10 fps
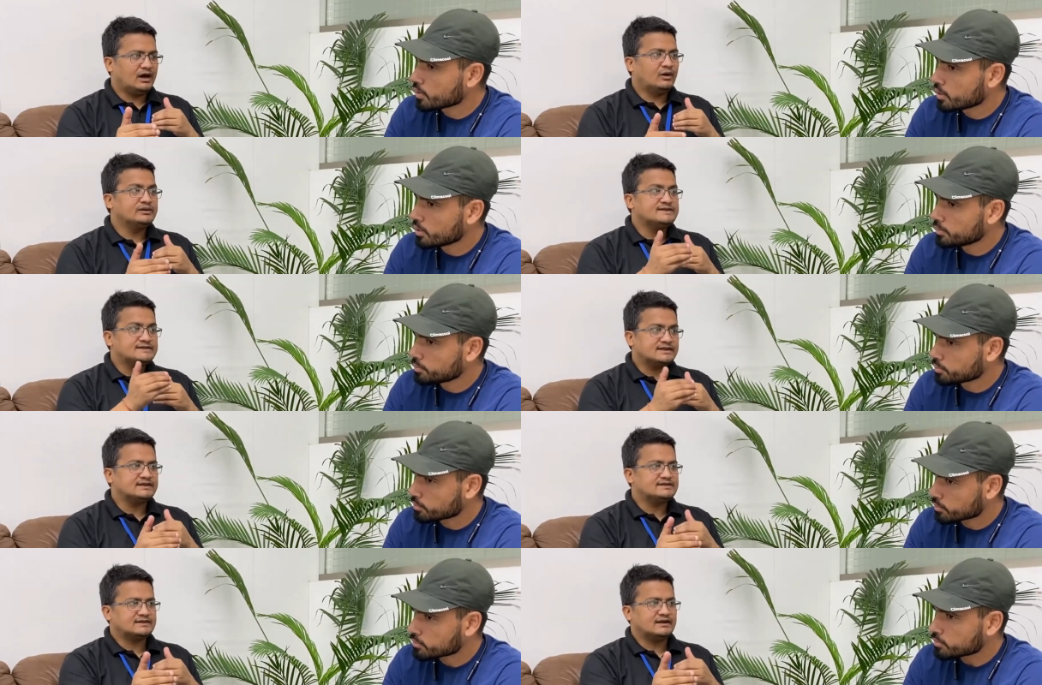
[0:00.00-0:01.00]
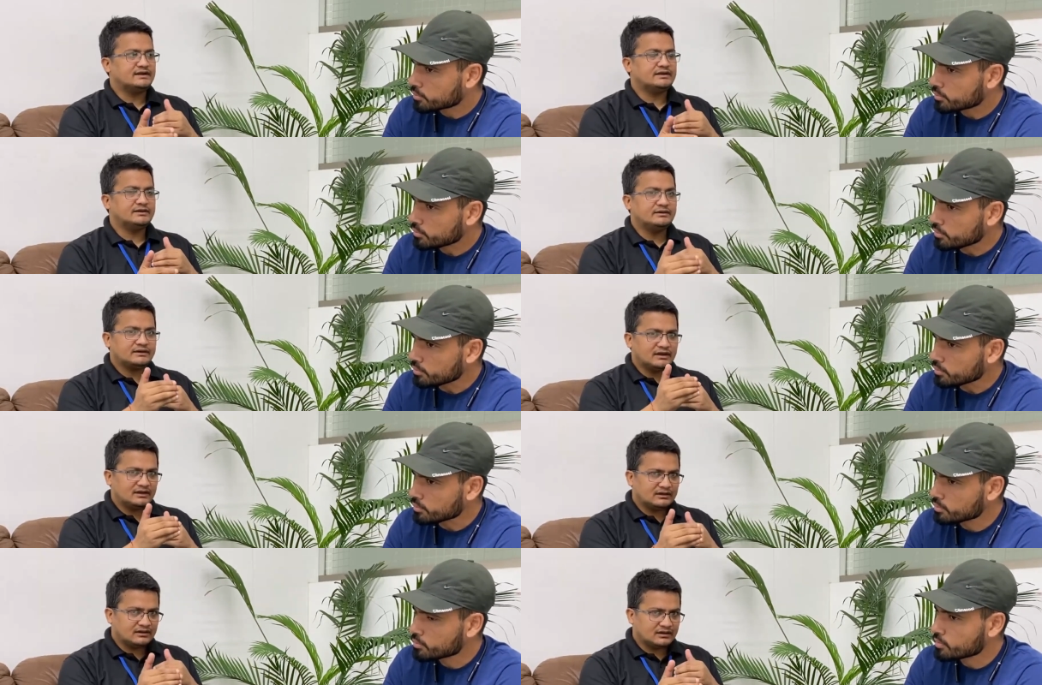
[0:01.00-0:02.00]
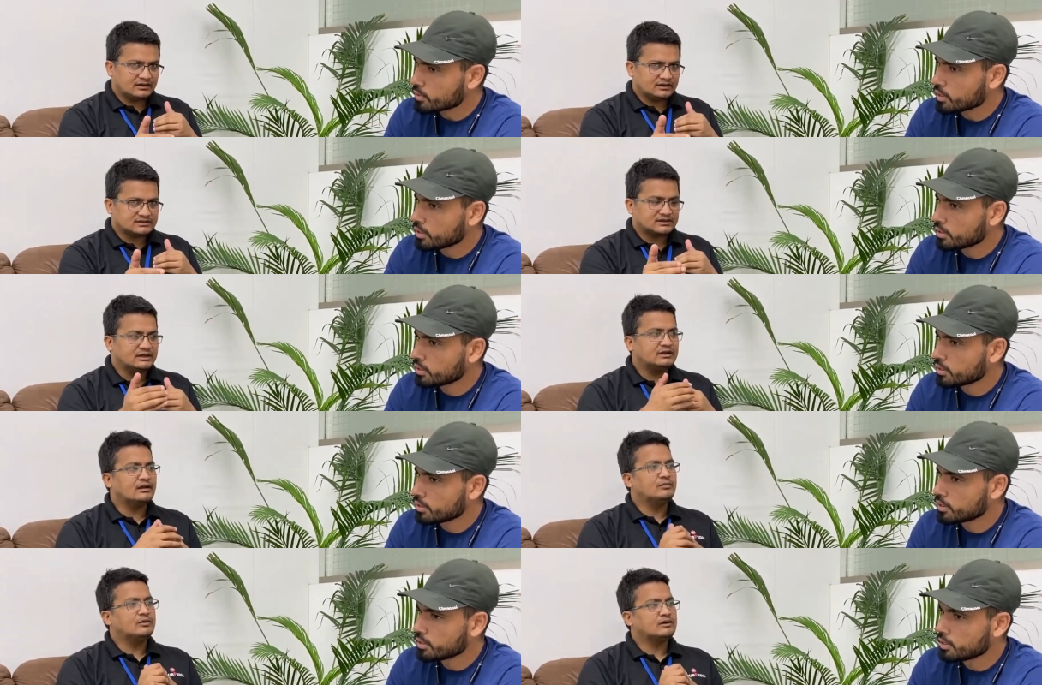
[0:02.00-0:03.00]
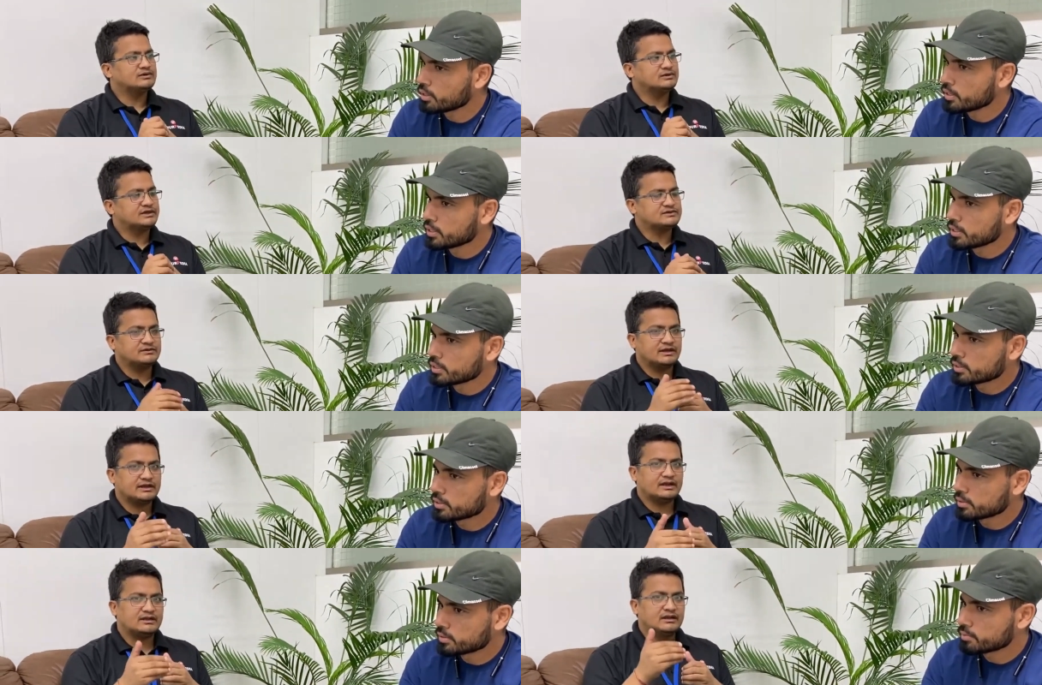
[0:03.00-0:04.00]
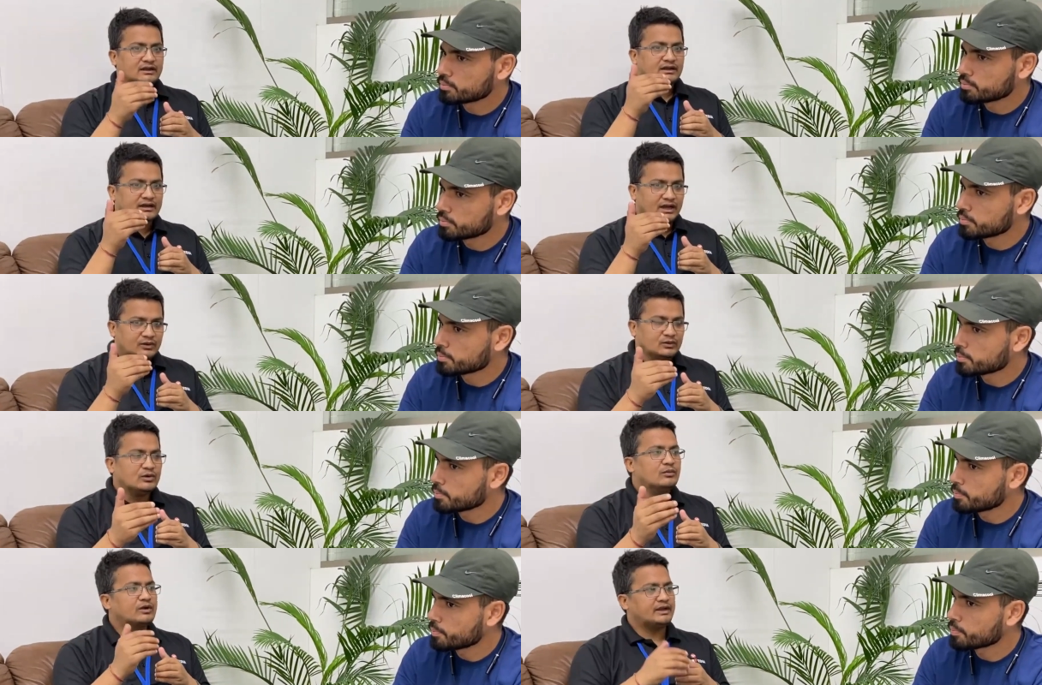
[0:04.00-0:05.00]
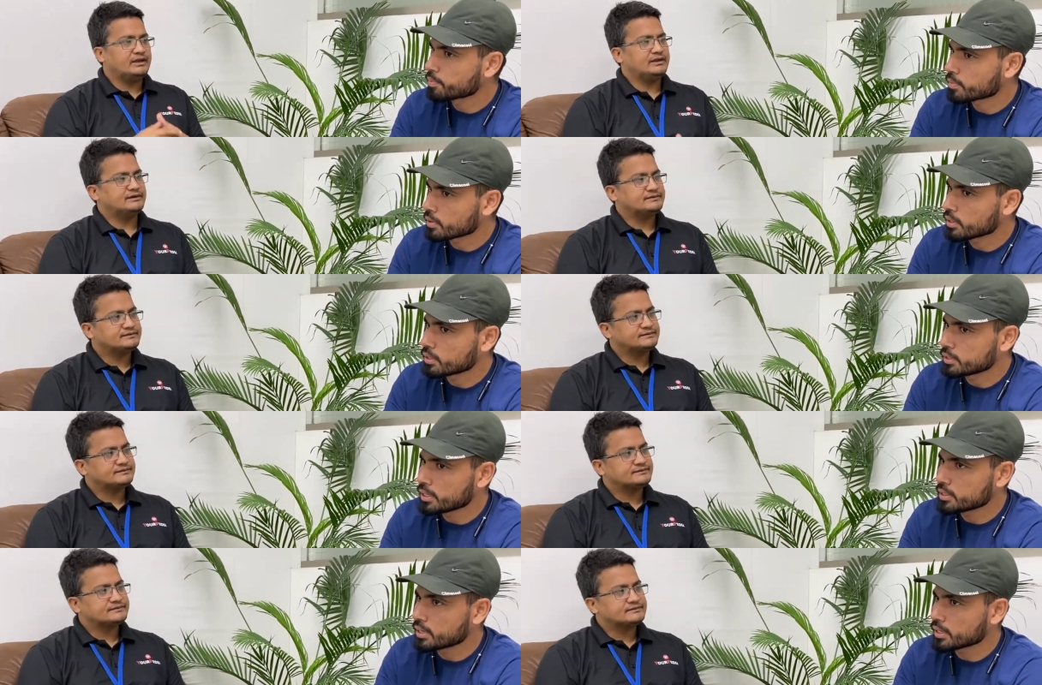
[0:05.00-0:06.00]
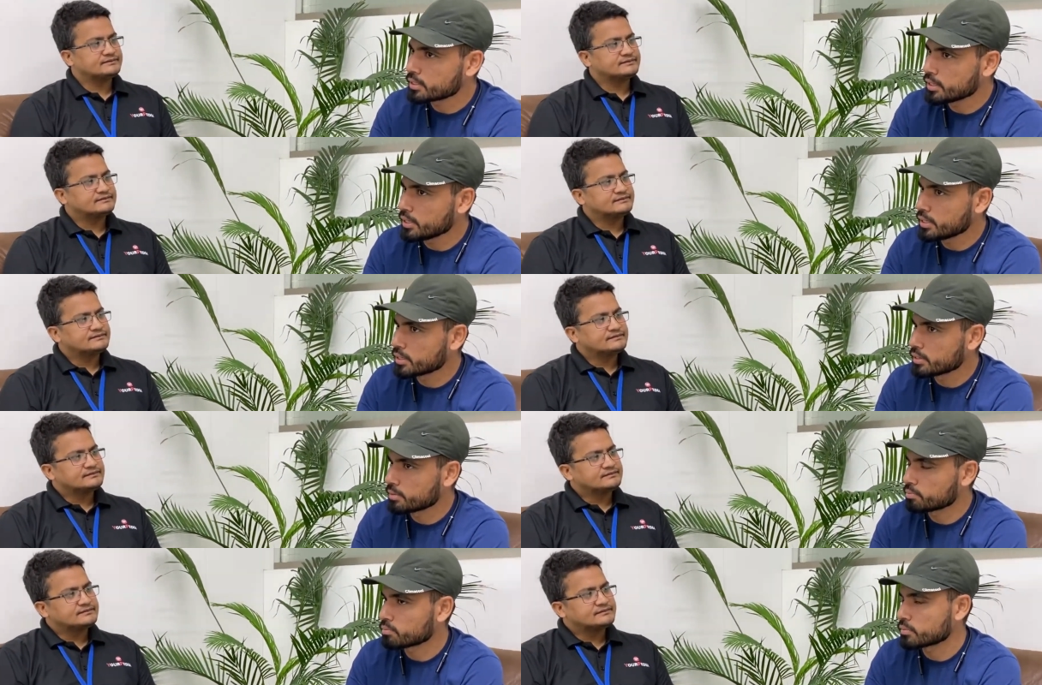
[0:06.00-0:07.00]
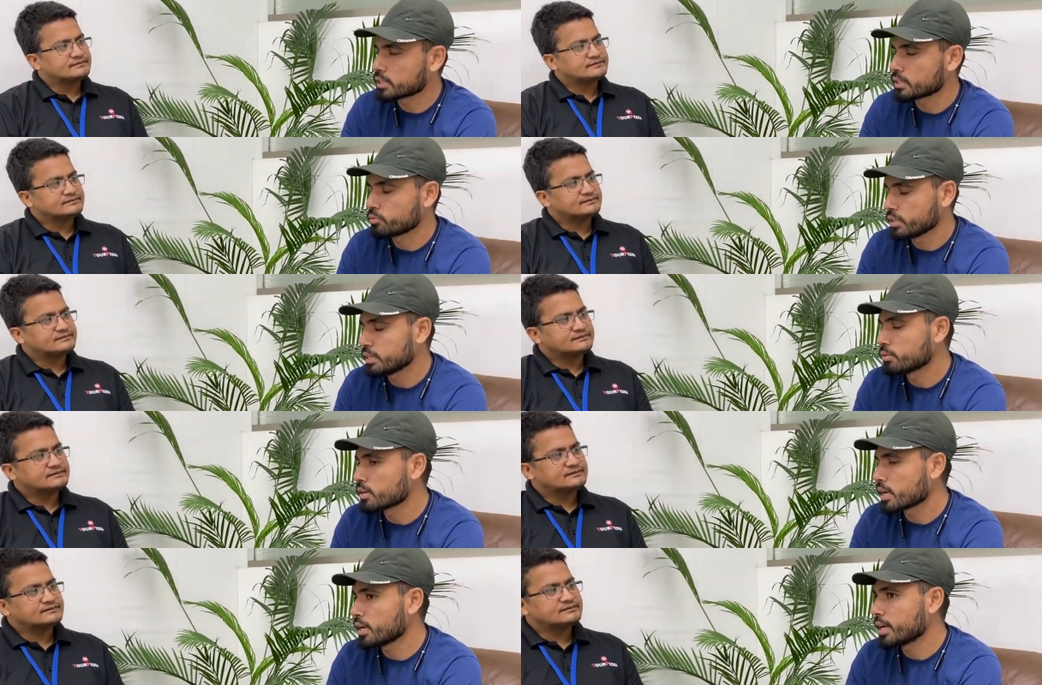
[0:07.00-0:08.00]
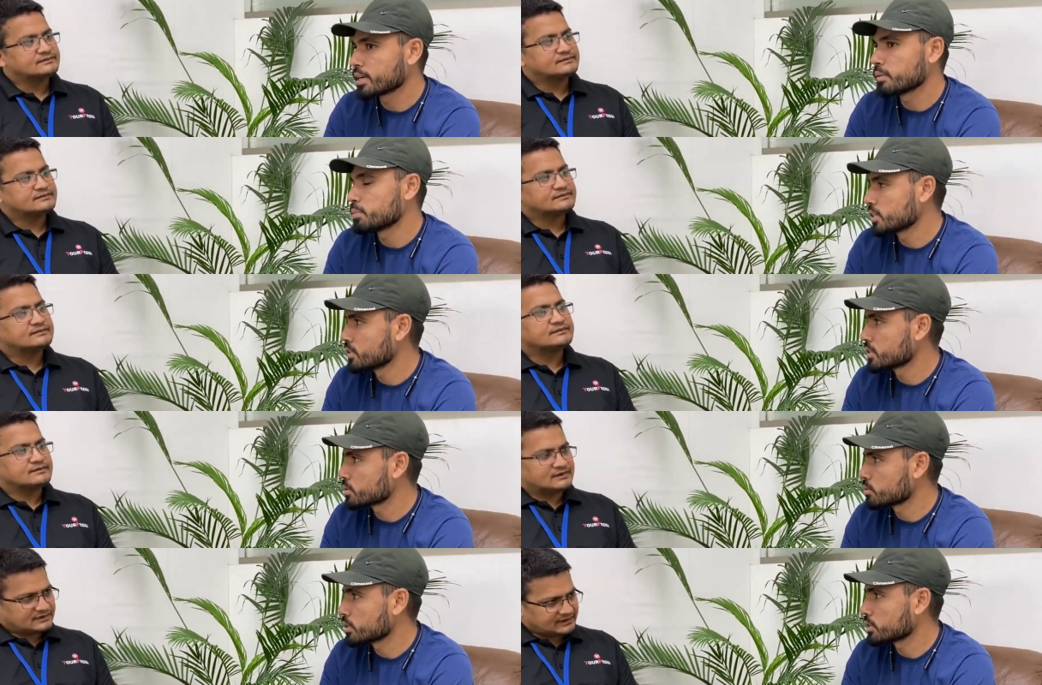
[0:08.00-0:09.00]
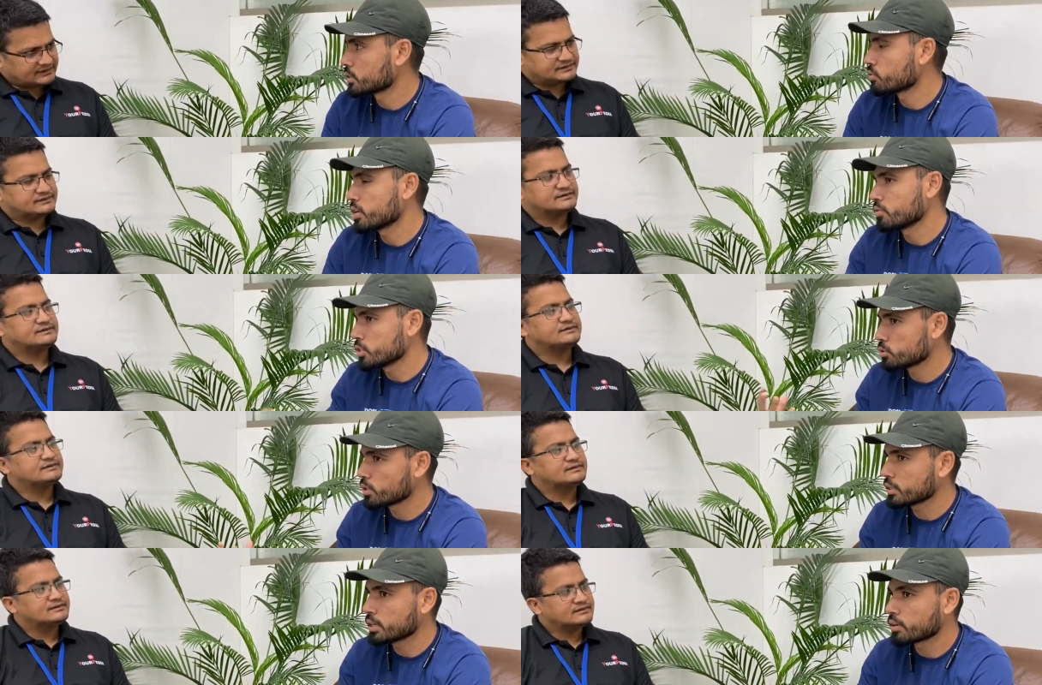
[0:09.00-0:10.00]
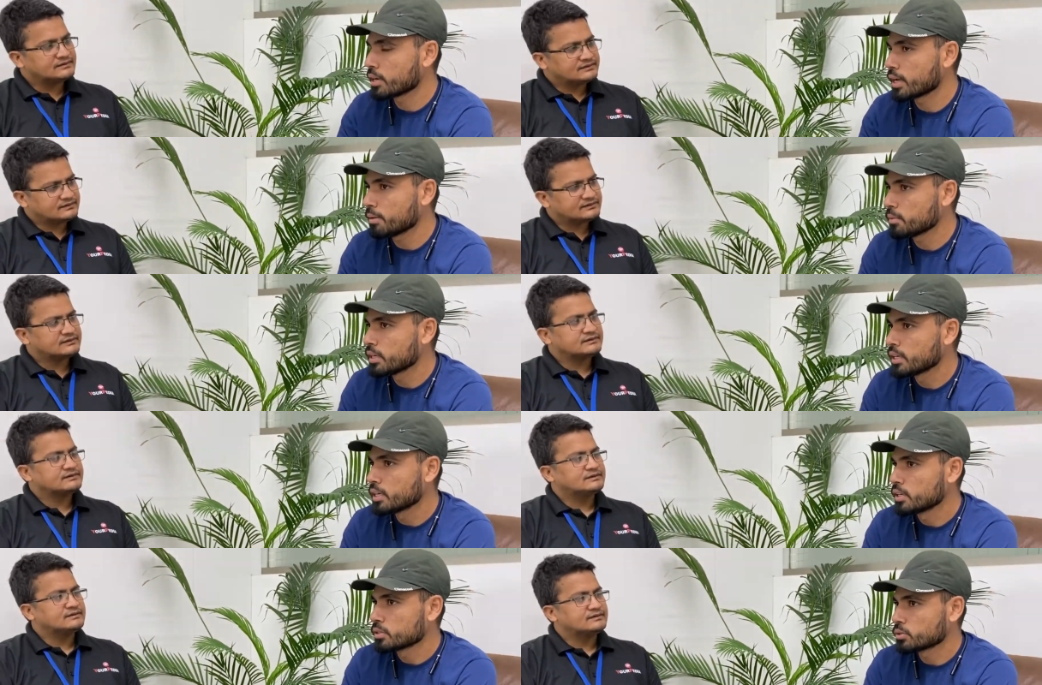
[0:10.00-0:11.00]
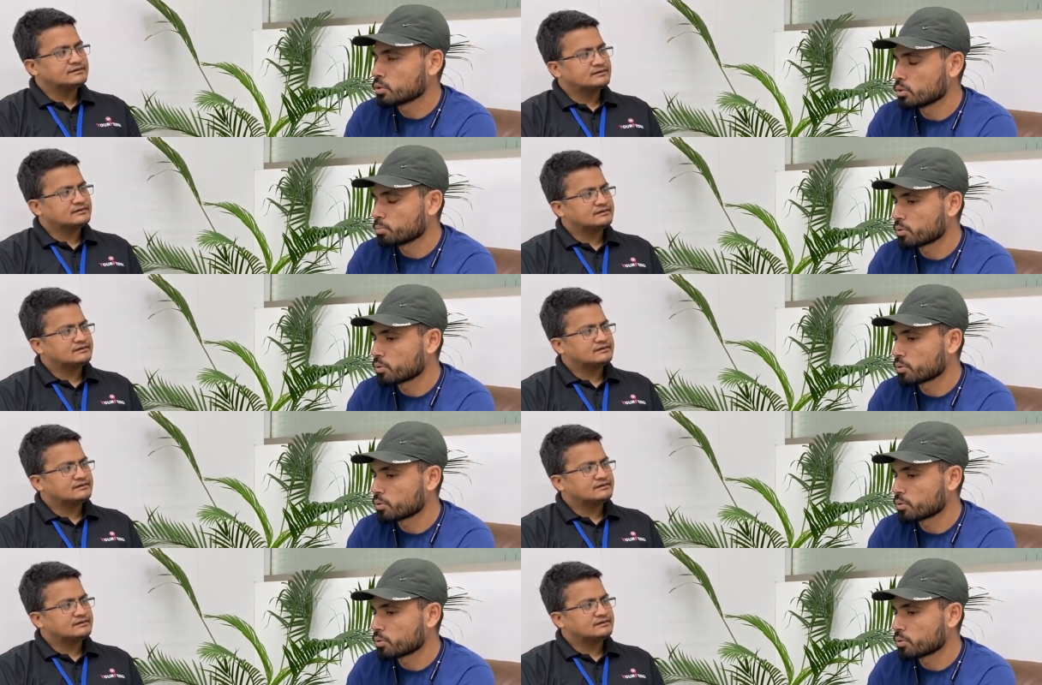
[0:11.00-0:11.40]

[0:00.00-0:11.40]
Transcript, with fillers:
Speaker 1: How this journey started? Can you tell us a little more so that student can get to know more idea?
Speaker 2: Yes, sir. Actually, just we working like a PhD student. Right. So when we join our lab, so